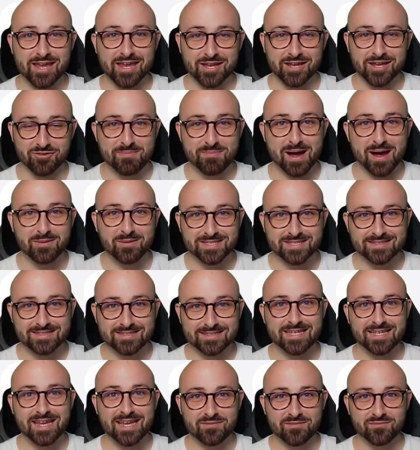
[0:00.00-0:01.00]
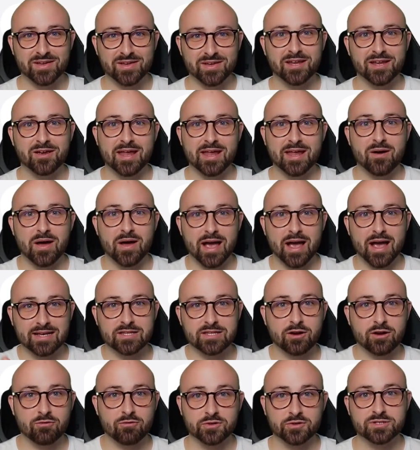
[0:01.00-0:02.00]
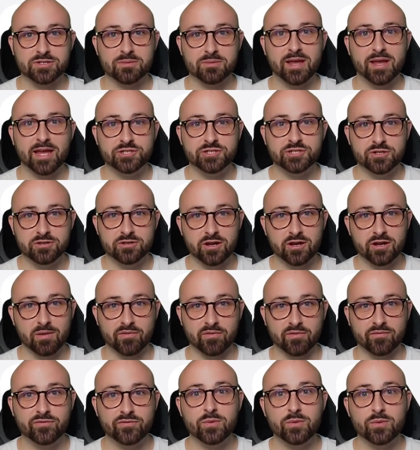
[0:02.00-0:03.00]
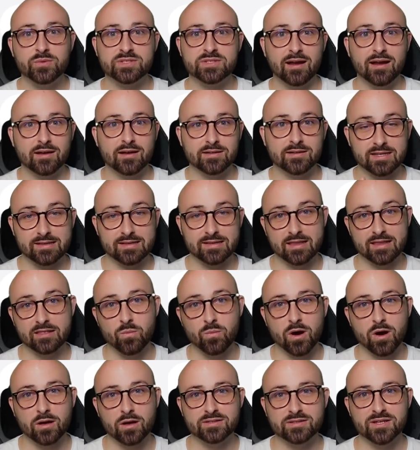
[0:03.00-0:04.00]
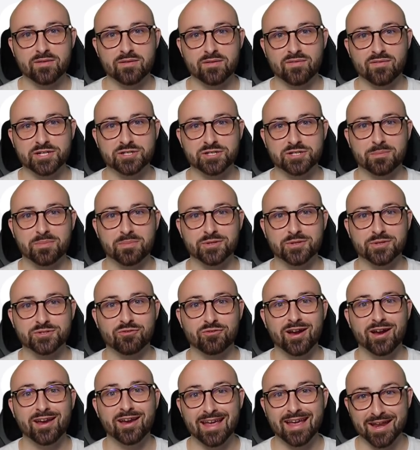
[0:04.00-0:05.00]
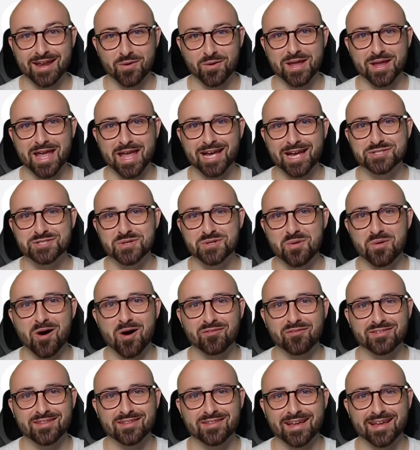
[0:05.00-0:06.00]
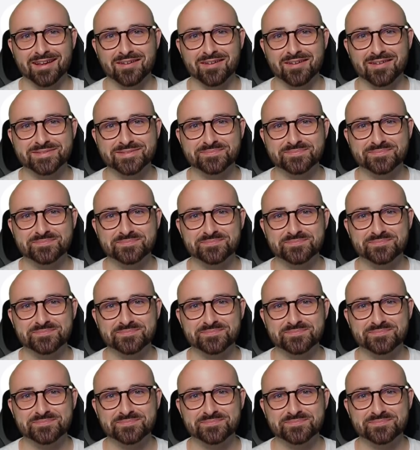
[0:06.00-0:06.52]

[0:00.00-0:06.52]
you're about to see a video now. As the cross appears, you know you have a few seconds and then the word's going to flash up on the screen. And I'll catch you after that, guys.